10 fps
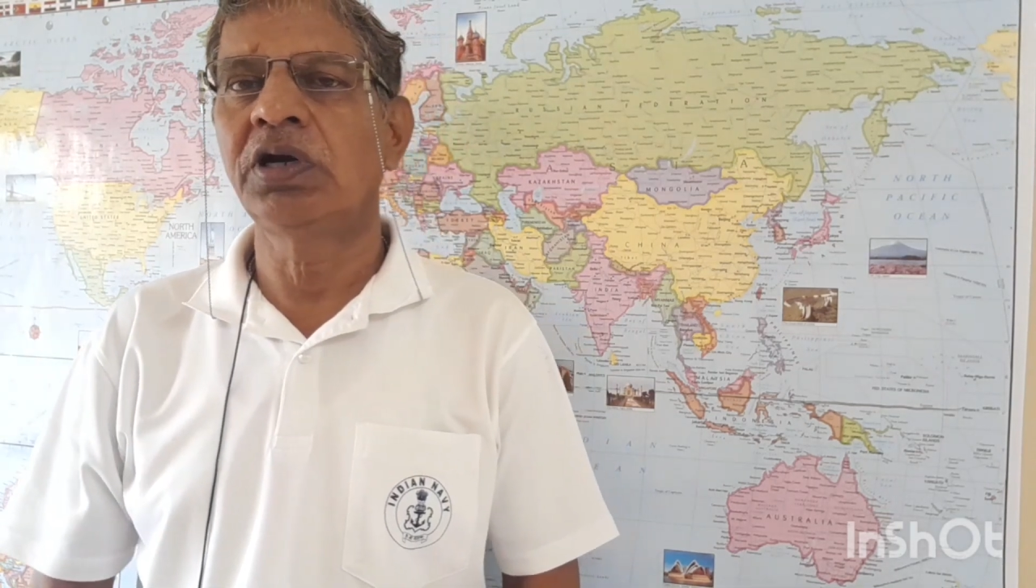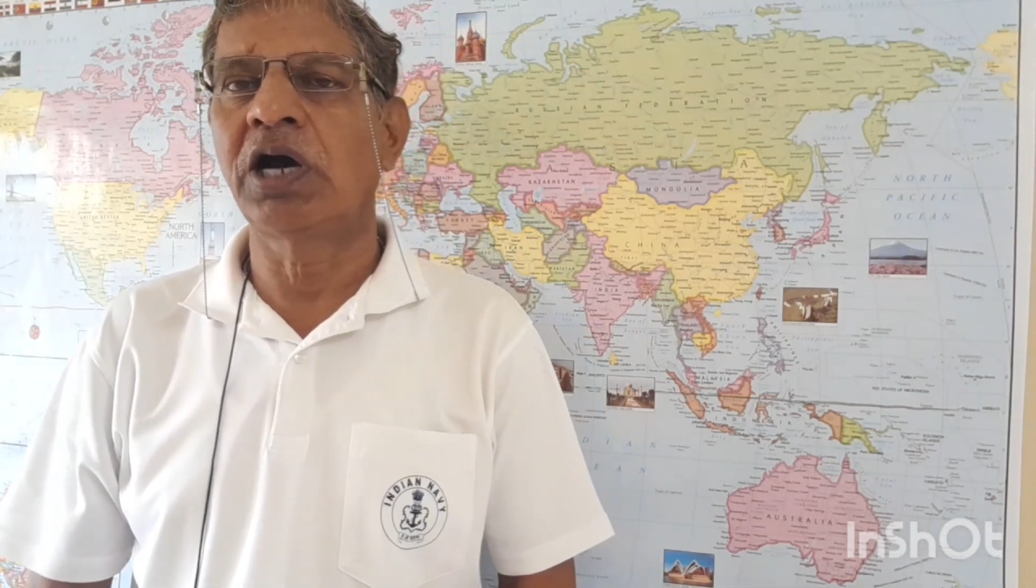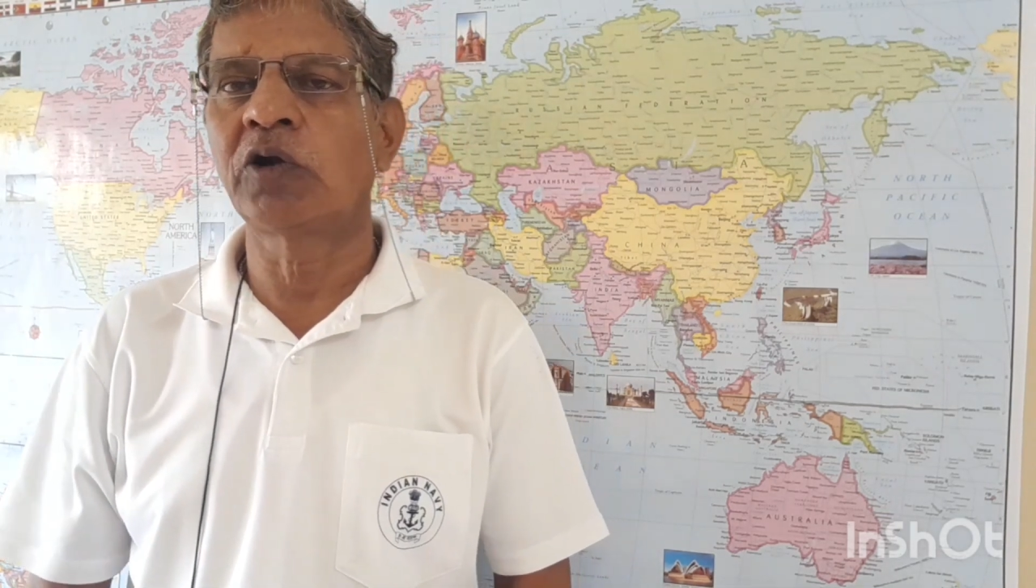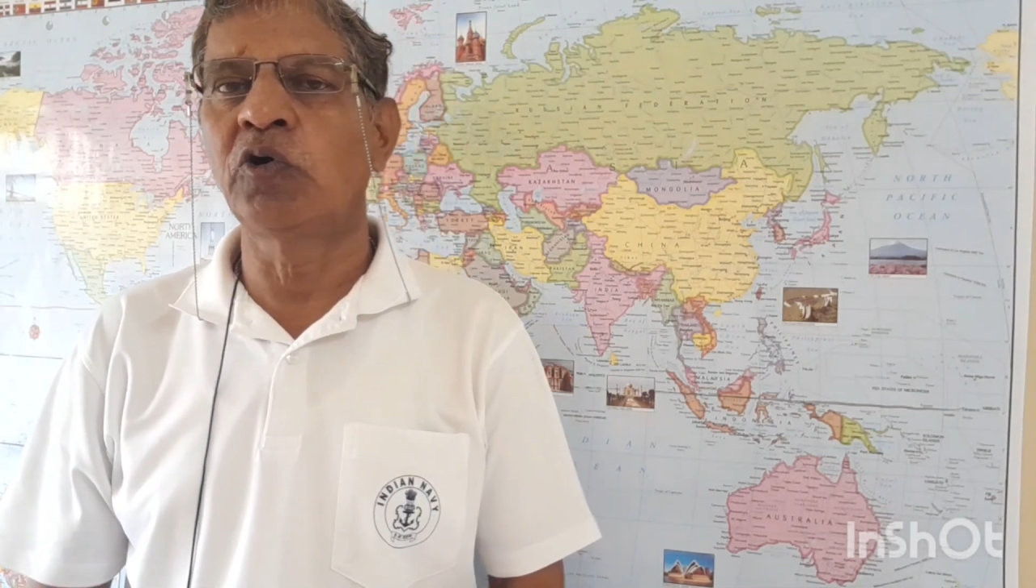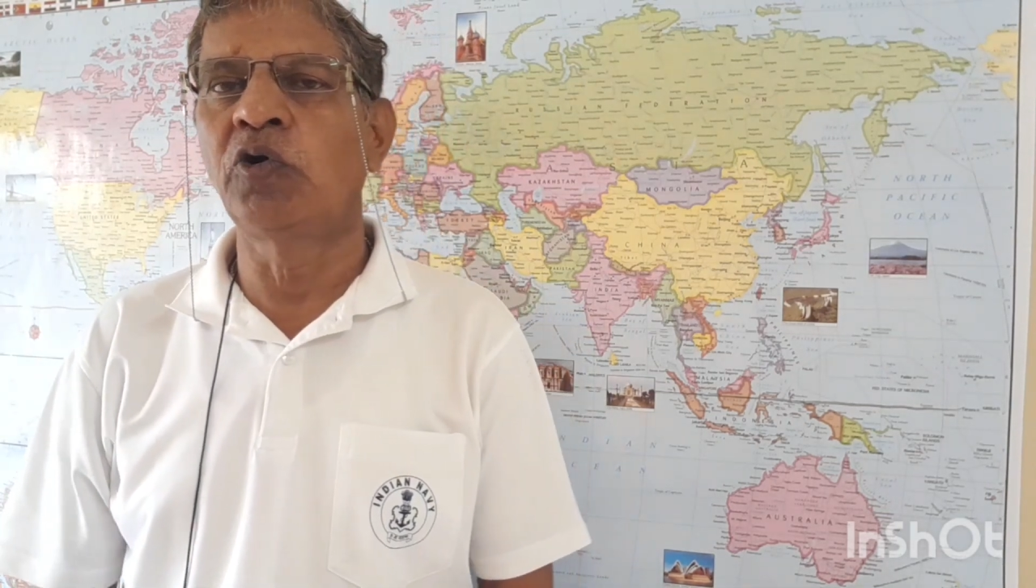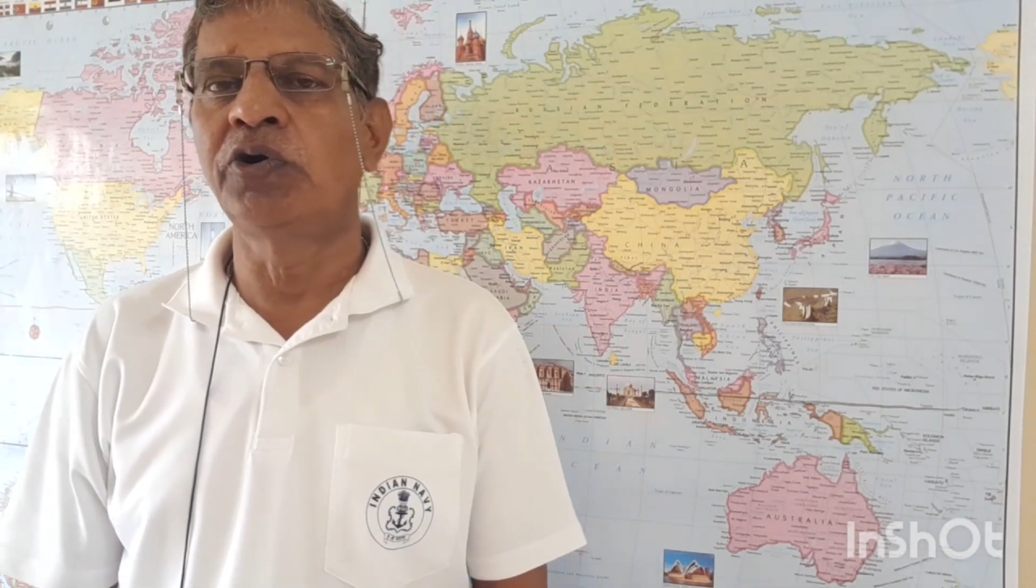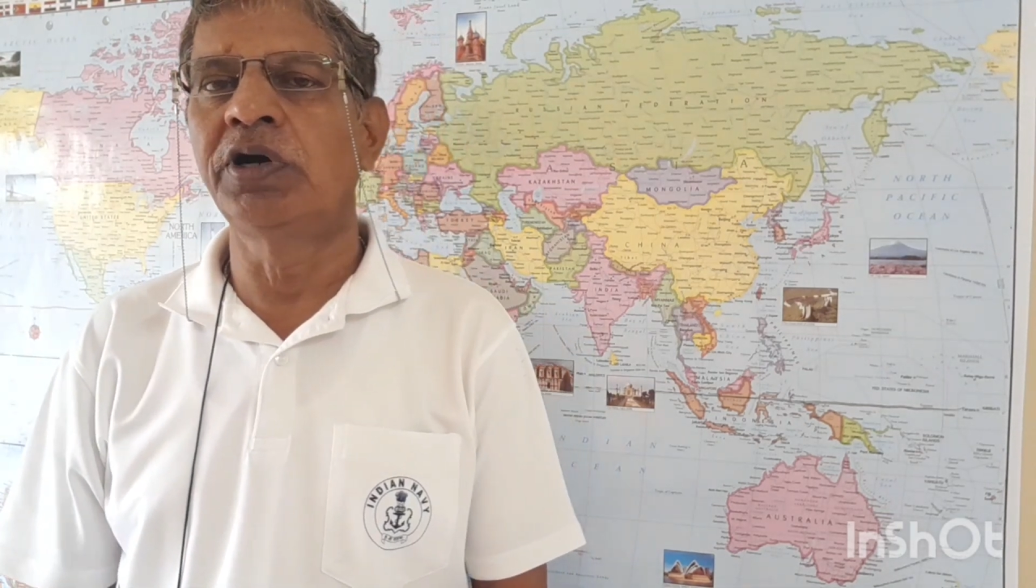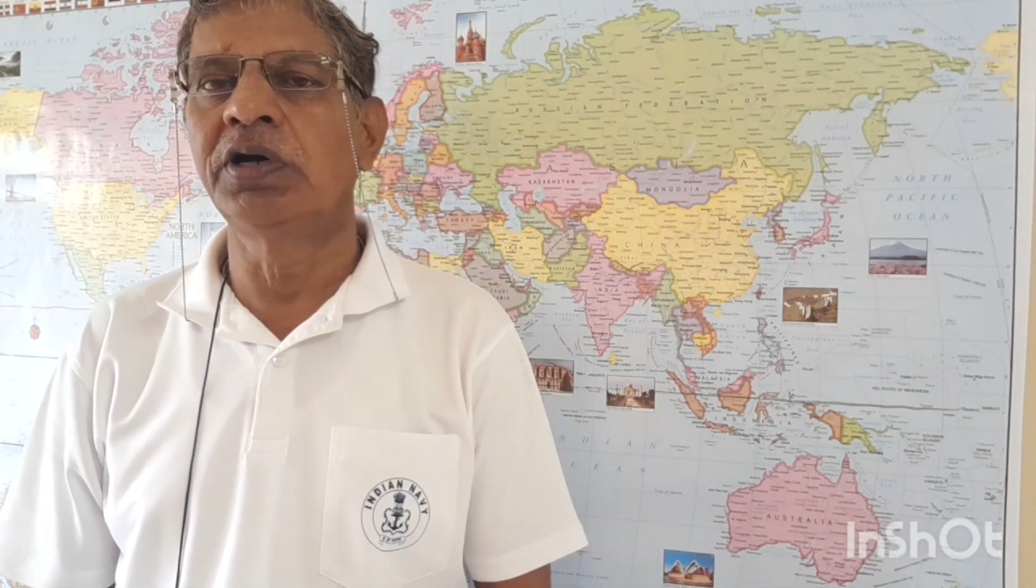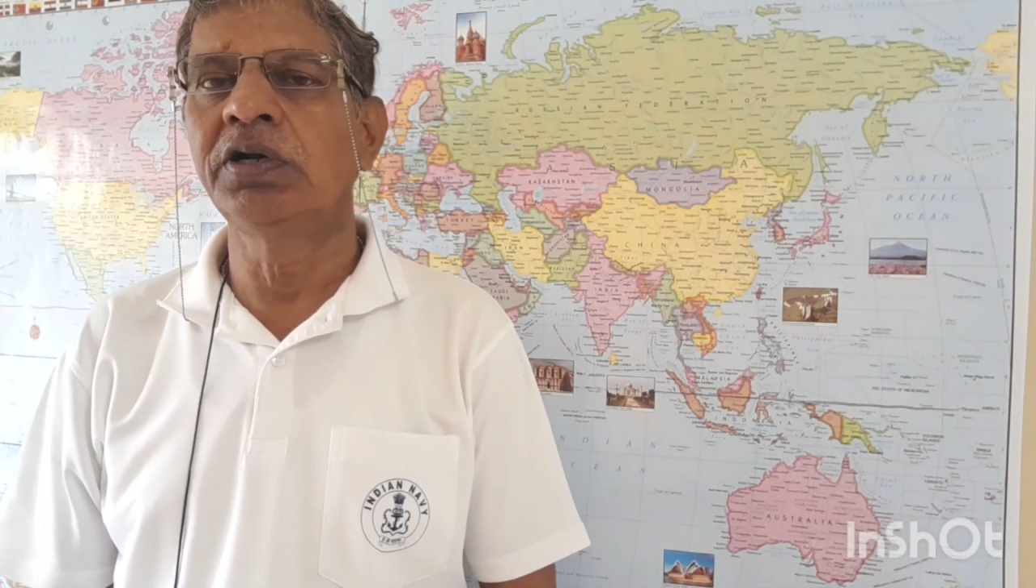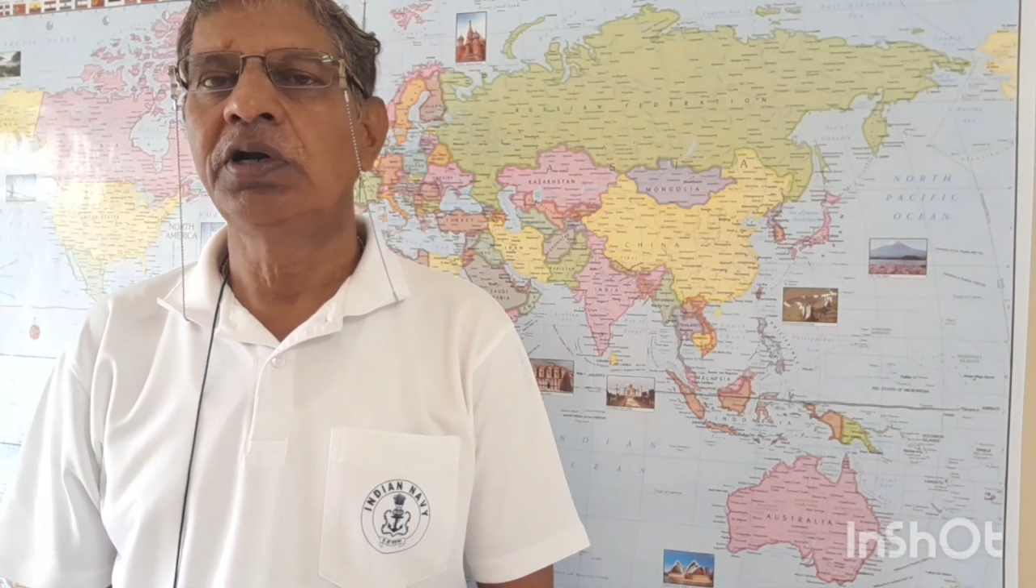cargo
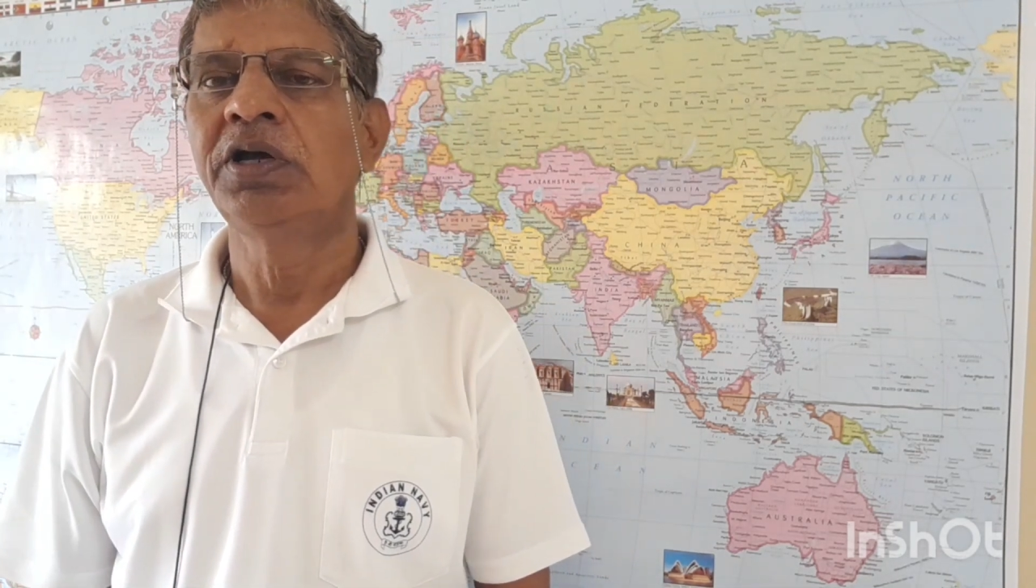owner